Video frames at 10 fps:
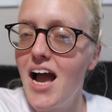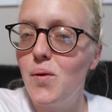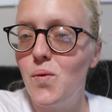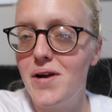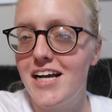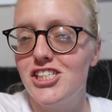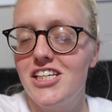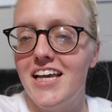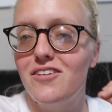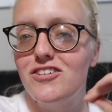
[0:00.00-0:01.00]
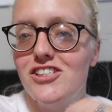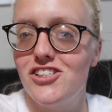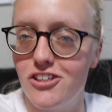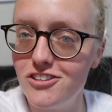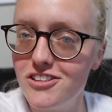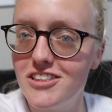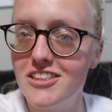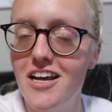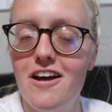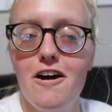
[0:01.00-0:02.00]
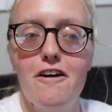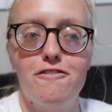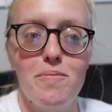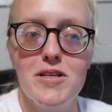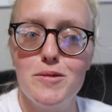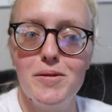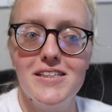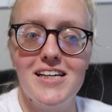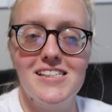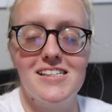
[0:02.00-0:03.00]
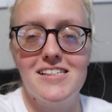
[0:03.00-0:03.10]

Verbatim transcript: I won't actually get results from this blood test.